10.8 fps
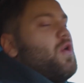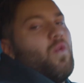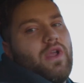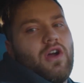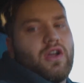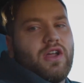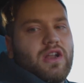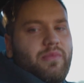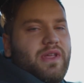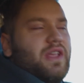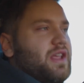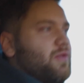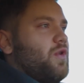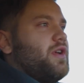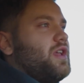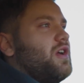we are going to be
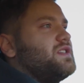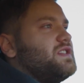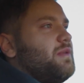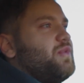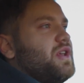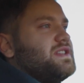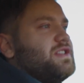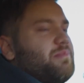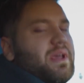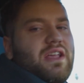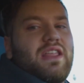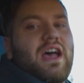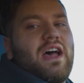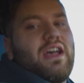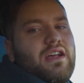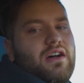working on something to make
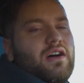that